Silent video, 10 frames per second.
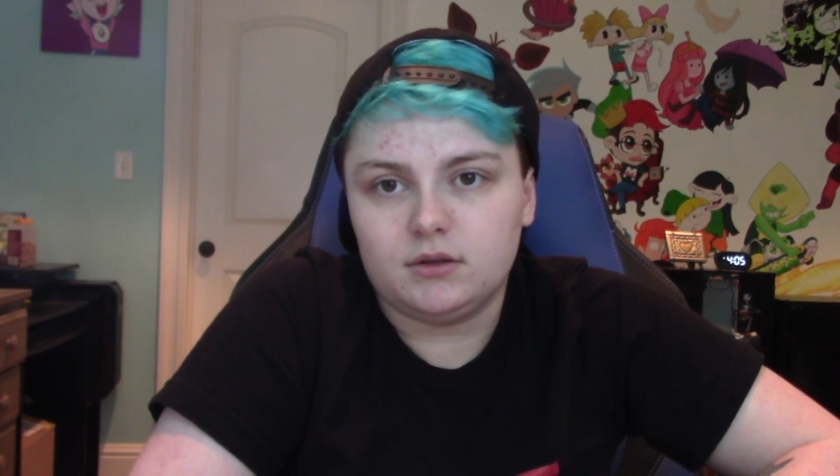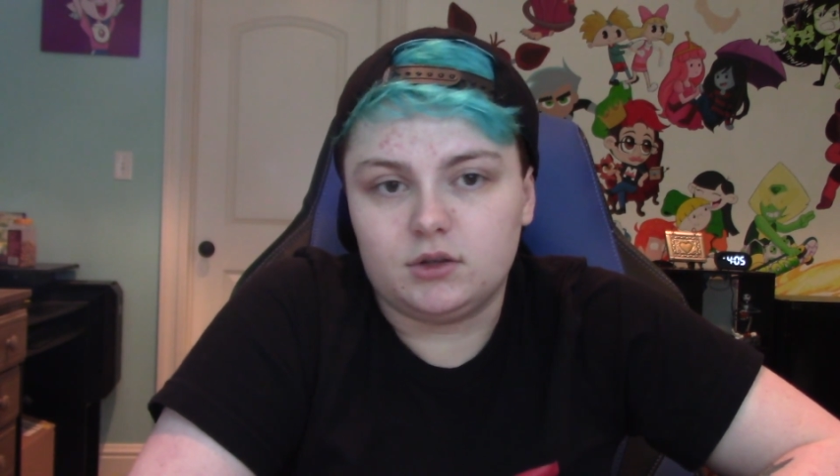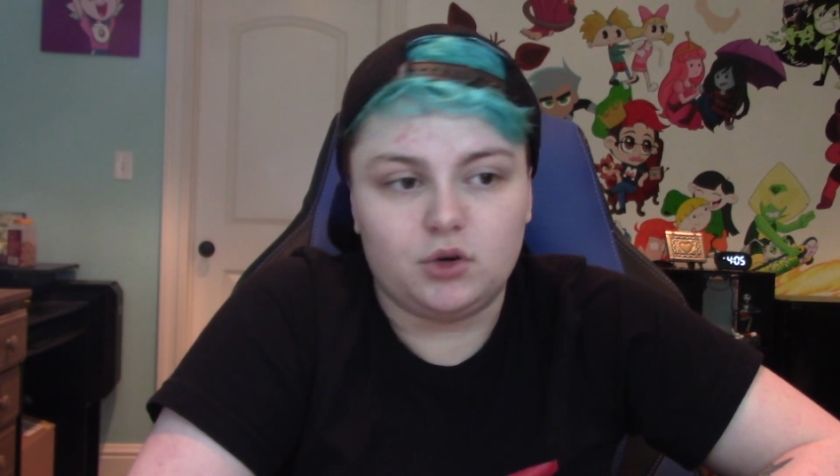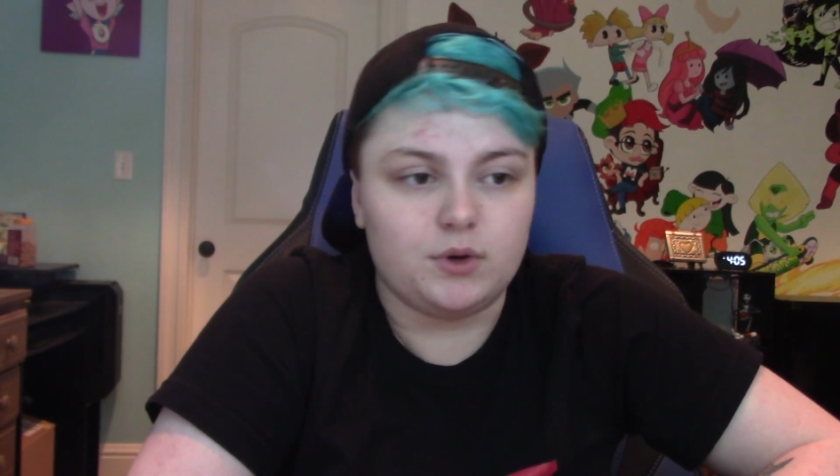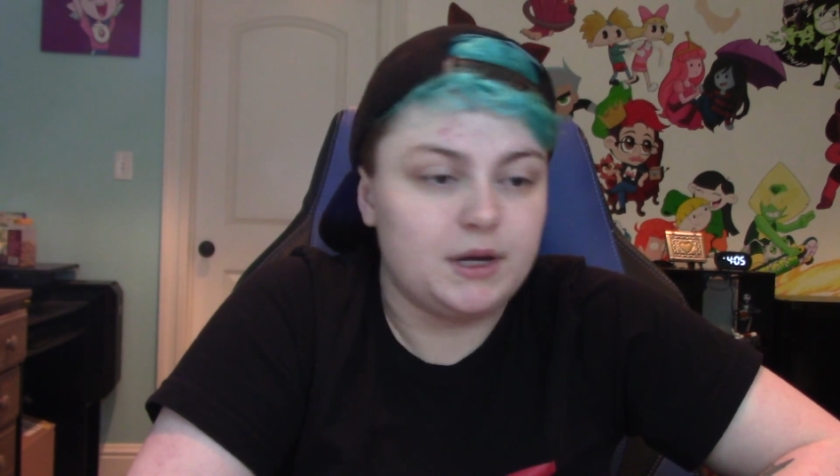The
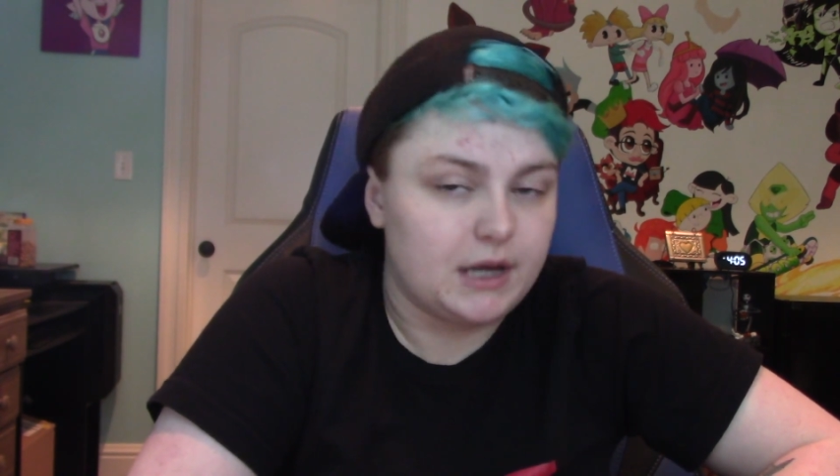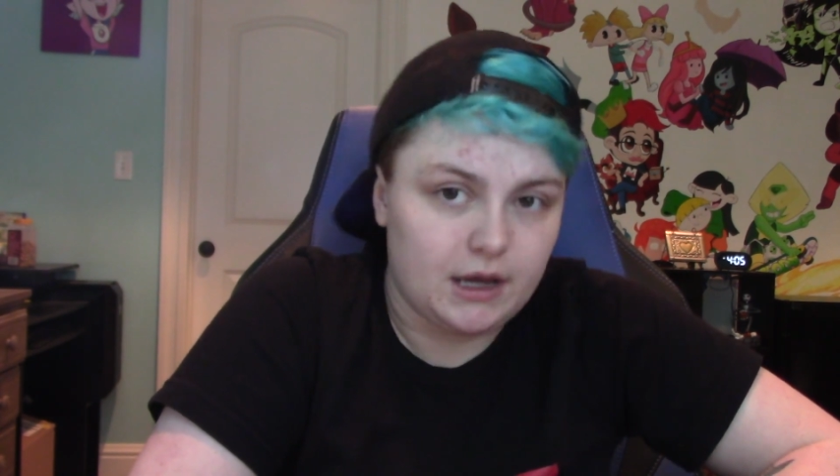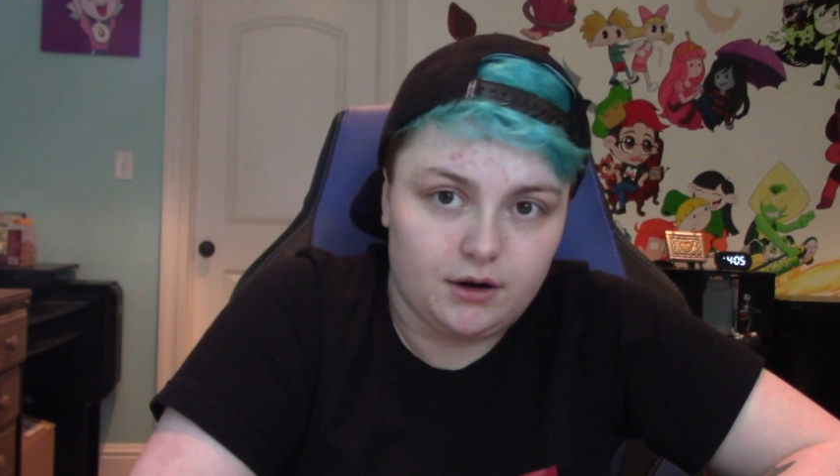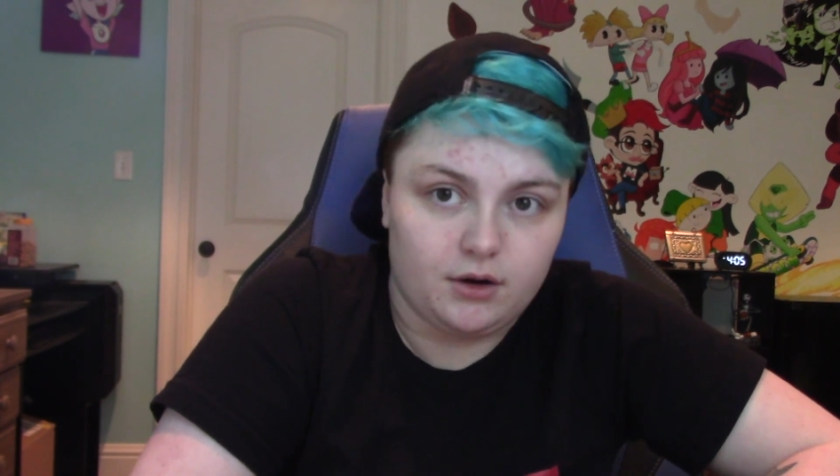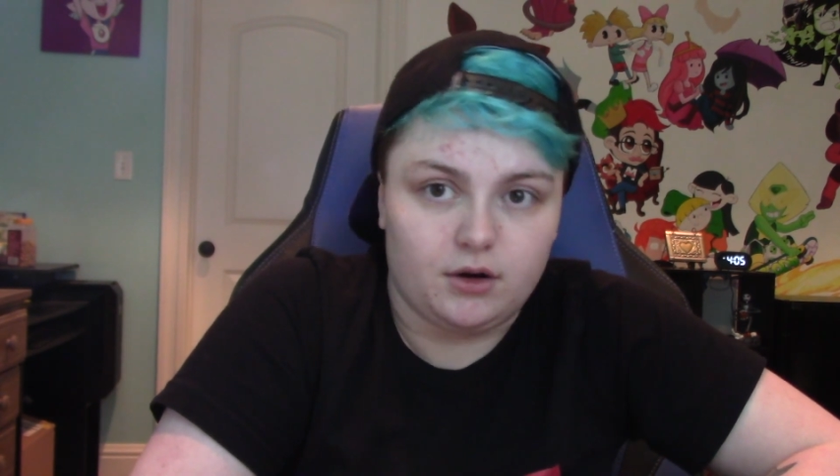green
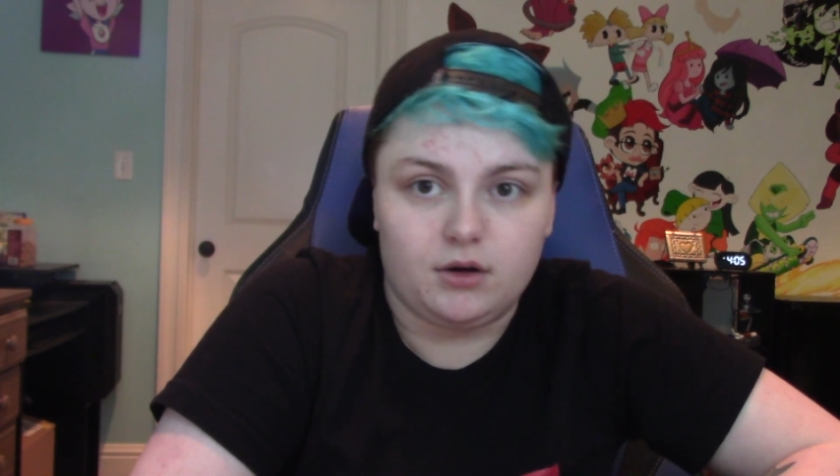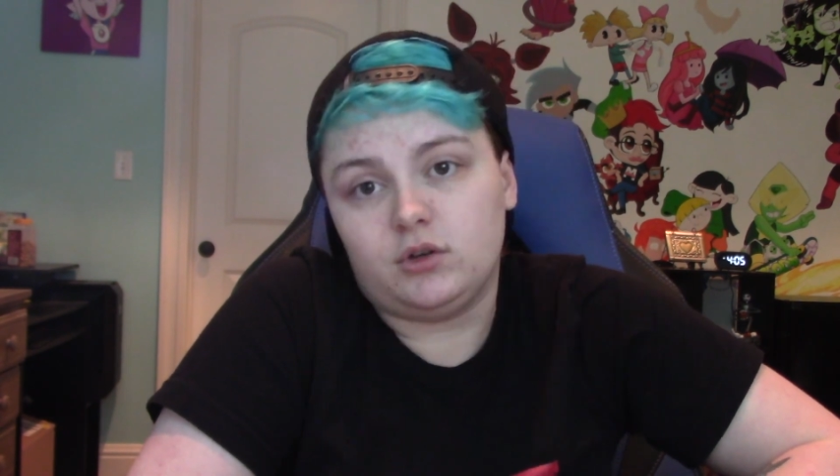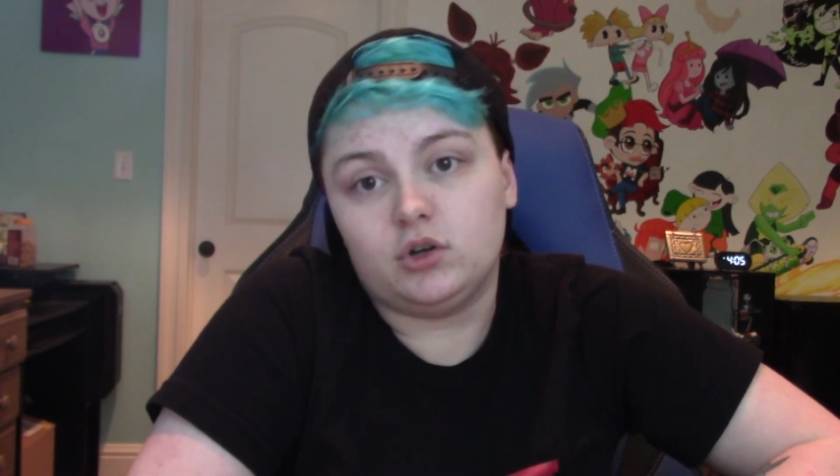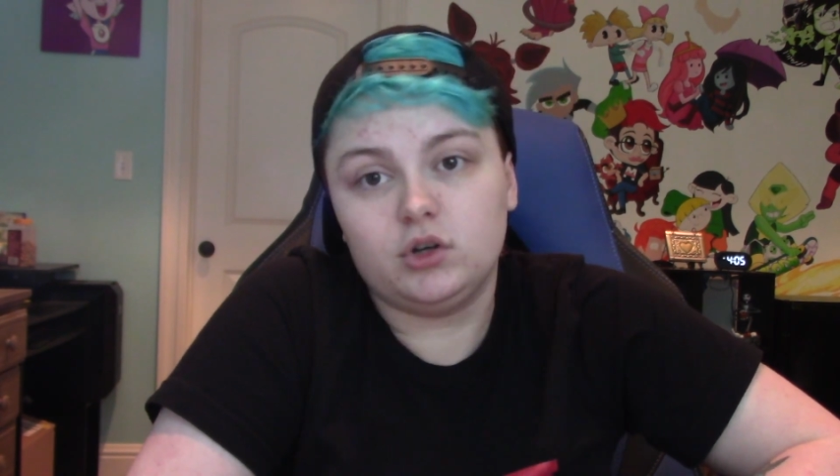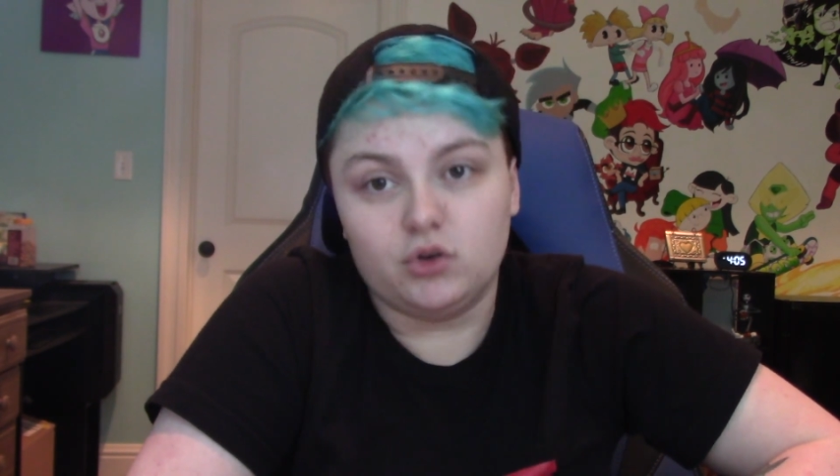hair, the good